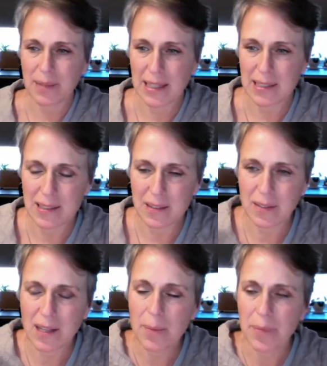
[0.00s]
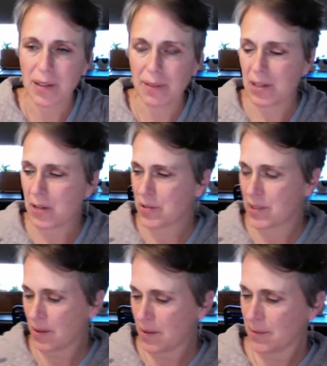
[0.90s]
planted a couple of years
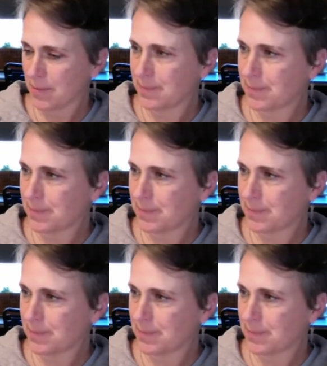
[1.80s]
ago.